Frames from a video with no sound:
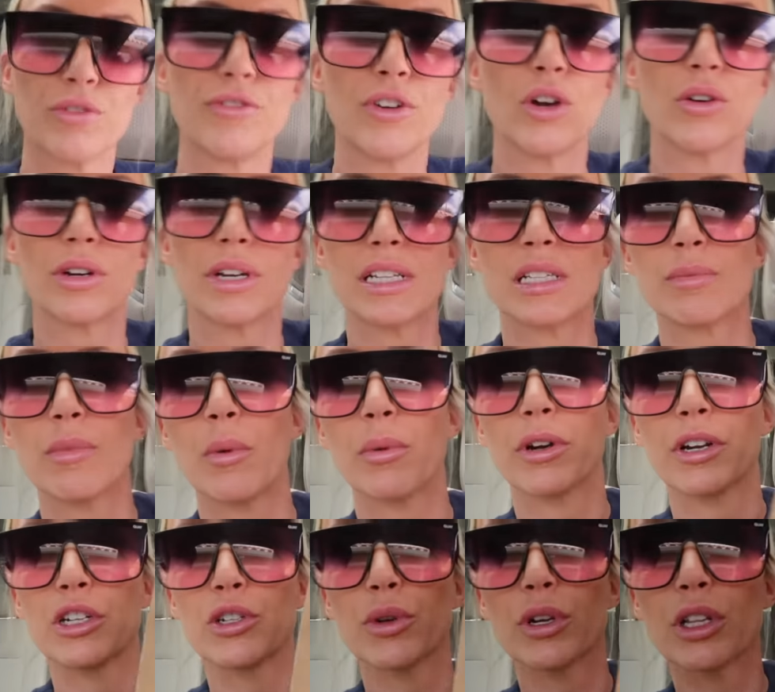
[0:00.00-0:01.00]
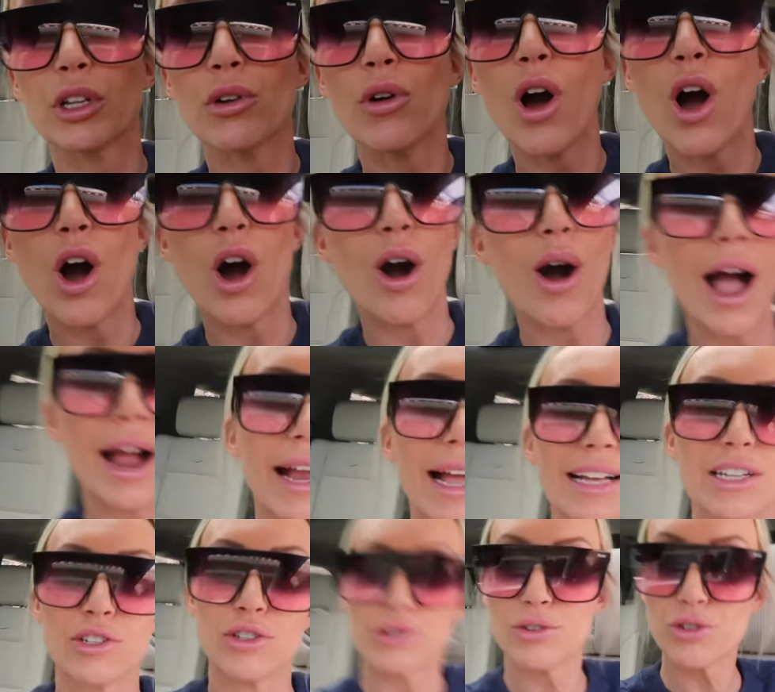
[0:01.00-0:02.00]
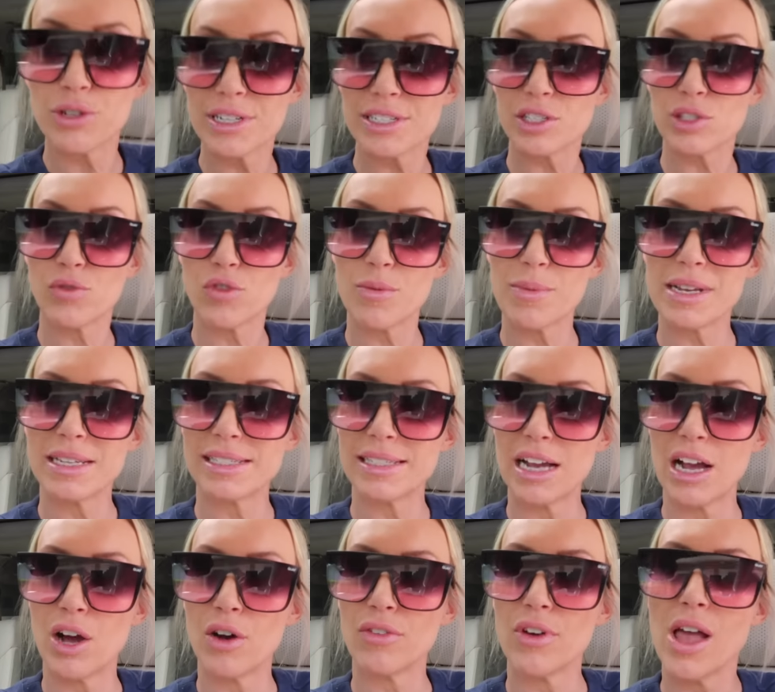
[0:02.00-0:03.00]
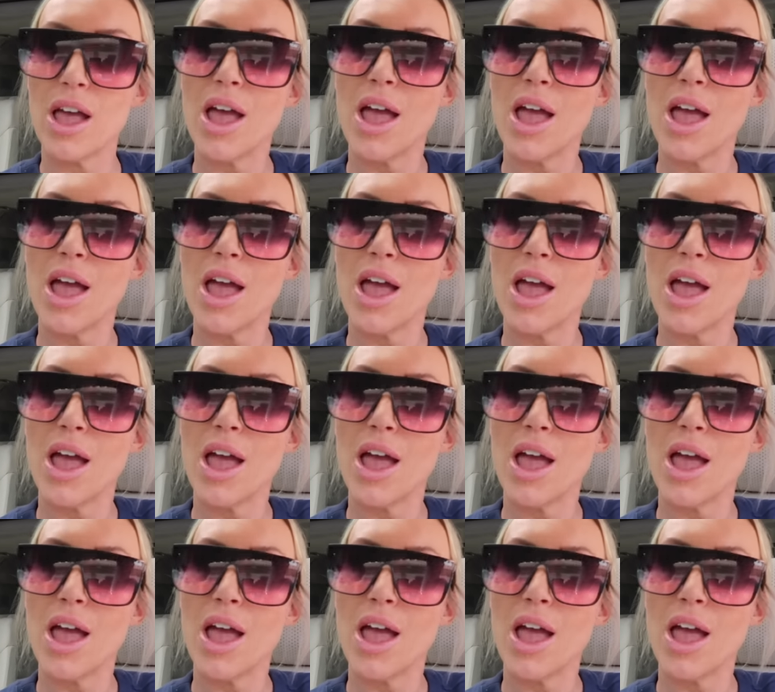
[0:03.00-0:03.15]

focused, but we're gonna do a little haul. I got two dresses for myself.